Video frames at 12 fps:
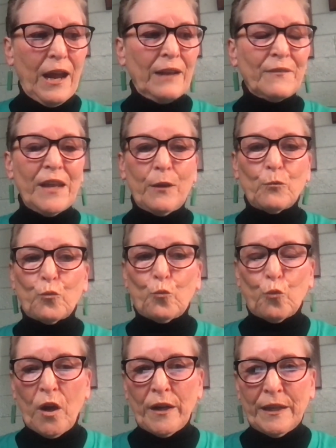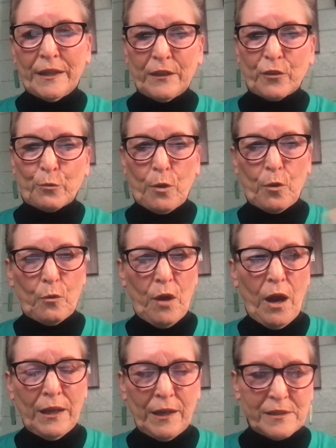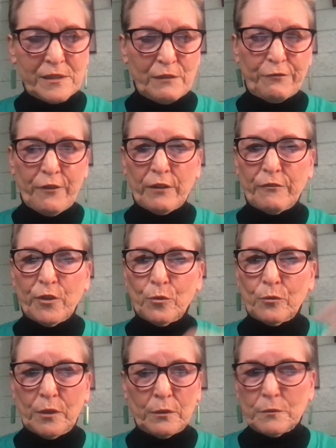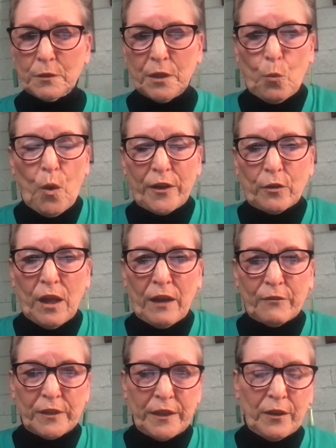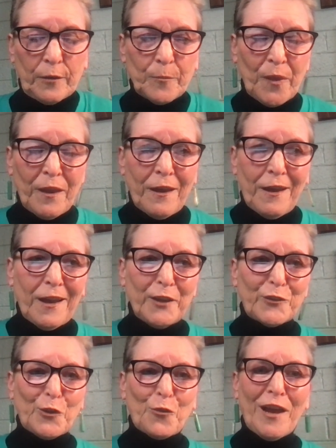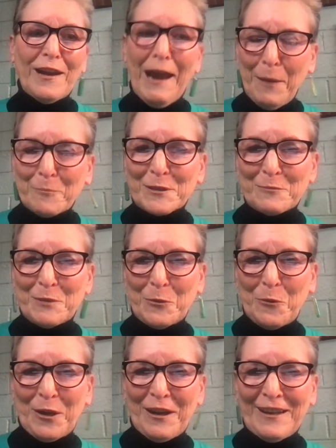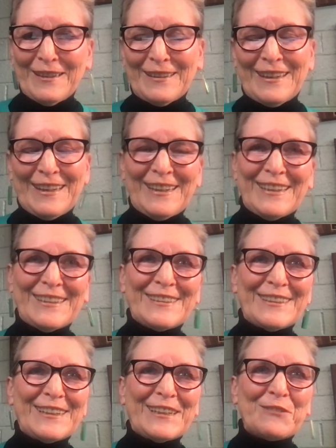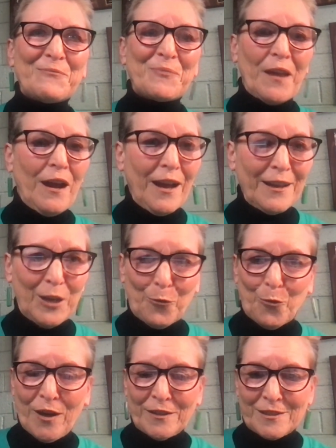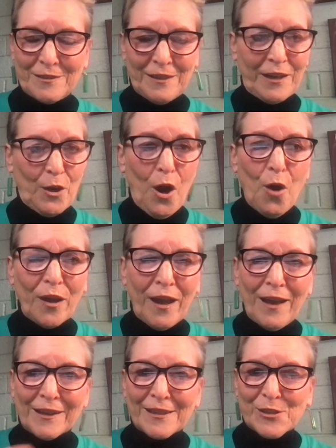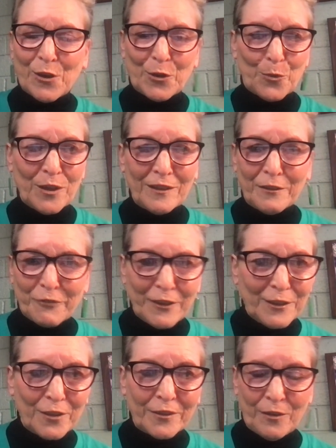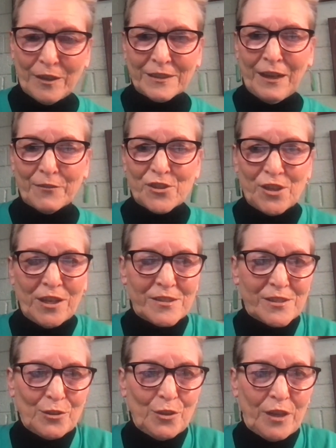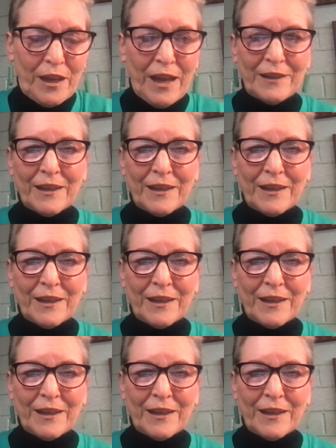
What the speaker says: And they run in and throw highlights in front of you, while you're live on the air. And so that happened to me one night. And I go, okay, let's go to Wrigley Field. I didn't have a chance to look ahead.